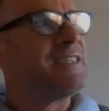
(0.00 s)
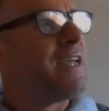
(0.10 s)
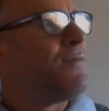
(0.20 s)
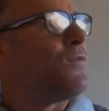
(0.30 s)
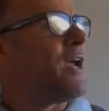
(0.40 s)

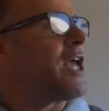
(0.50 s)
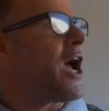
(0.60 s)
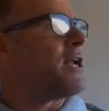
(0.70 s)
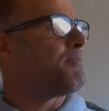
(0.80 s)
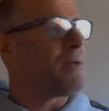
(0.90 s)
If we're
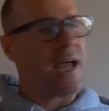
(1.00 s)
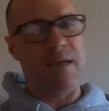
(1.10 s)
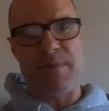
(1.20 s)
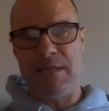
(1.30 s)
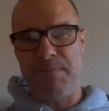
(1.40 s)
going to play
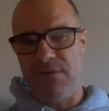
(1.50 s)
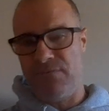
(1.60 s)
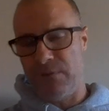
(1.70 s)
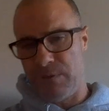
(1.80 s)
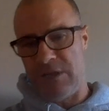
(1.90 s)
him in the
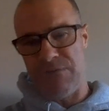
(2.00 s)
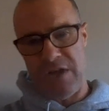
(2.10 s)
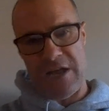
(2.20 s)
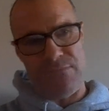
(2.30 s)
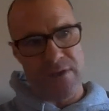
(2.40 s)
midfield in the
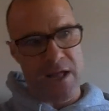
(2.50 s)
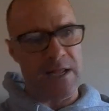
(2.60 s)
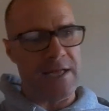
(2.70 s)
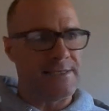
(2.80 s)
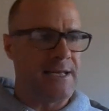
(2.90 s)

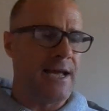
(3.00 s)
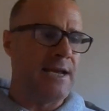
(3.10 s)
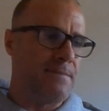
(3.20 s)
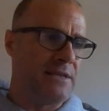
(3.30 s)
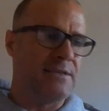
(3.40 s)
VFL, let's get
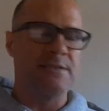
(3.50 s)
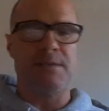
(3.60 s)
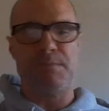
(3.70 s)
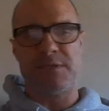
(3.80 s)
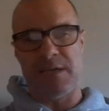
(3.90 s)
him into
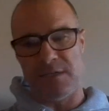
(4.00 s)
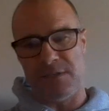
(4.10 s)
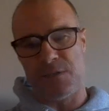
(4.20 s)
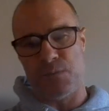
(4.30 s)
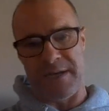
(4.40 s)
some centre
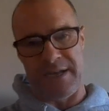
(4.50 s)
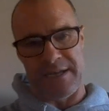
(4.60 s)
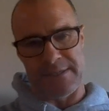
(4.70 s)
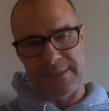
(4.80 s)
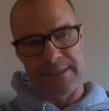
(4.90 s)

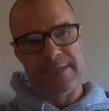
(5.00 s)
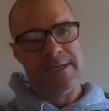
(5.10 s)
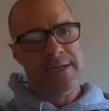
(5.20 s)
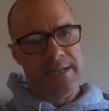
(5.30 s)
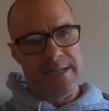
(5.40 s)
squares.
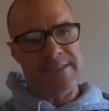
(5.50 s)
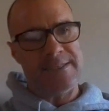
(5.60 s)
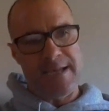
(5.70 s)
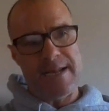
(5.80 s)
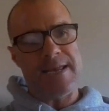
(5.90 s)
Let's
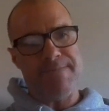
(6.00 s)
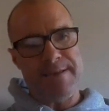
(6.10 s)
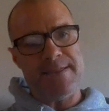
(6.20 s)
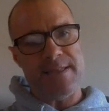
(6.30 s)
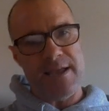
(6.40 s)
get him
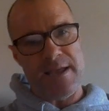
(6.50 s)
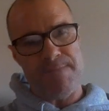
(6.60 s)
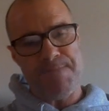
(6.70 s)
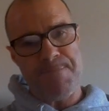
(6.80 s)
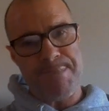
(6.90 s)
in
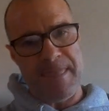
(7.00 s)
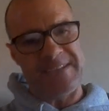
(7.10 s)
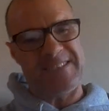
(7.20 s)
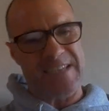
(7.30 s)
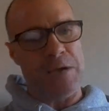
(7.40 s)
there.
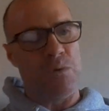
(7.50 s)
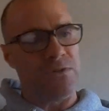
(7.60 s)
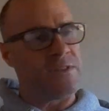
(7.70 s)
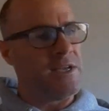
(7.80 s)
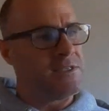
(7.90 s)
Let's see
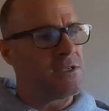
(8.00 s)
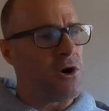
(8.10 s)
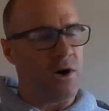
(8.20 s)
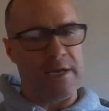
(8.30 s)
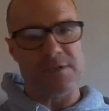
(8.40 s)
what this
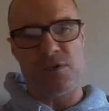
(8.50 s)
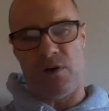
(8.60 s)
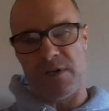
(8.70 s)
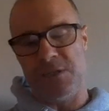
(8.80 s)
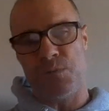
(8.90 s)
guy has
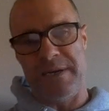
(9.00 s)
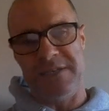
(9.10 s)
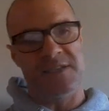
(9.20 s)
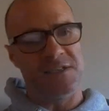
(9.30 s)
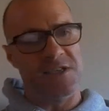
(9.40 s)
got. He's
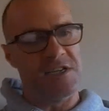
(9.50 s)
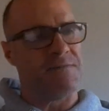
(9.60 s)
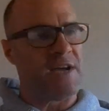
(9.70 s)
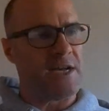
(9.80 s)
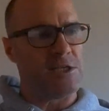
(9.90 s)
26 years
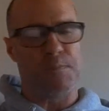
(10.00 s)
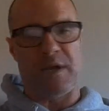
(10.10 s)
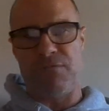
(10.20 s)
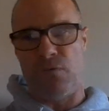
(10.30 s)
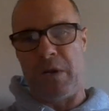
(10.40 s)
of age. He's
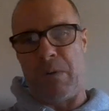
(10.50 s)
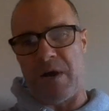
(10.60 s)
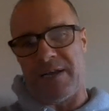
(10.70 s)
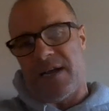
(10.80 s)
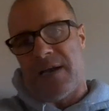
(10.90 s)
played
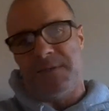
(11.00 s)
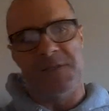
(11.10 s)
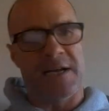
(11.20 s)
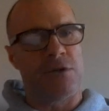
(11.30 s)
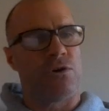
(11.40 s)
41 games.
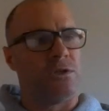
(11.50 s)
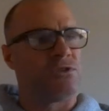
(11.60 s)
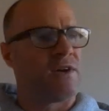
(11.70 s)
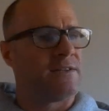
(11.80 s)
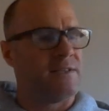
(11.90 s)
He's out of
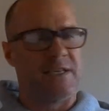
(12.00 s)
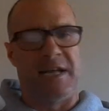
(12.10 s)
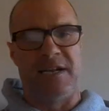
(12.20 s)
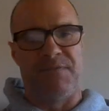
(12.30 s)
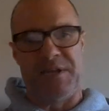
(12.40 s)
contract at the
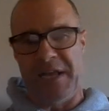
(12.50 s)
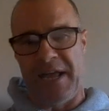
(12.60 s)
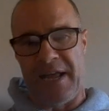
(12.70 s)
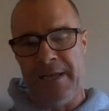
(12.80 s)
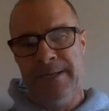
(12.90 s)
end of the
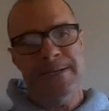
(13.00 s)
year.